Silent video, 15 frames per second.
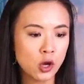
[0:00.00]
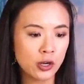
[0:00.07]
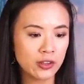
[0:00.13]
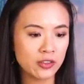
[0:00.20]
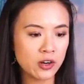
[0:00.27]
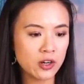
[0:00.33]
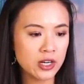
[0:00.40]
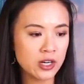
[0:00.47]
okay,
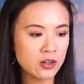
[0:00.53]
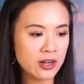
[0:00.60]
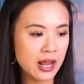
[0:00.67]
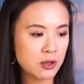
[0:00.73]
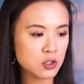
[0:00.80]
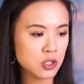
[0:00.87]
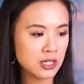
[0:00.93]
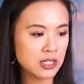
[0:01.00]
they're here
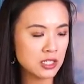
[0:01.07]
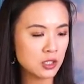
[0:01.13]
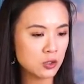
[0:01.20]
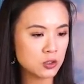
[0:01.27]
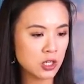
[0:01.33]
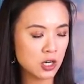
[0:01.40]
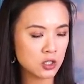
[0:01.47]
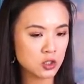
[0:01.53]
now, so they need to
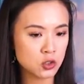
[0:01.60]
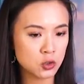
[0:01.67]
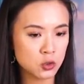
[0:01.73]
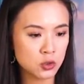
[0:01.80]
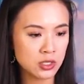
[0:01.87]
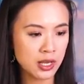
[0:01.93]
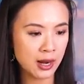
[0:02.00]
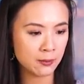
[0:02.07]
go talk to the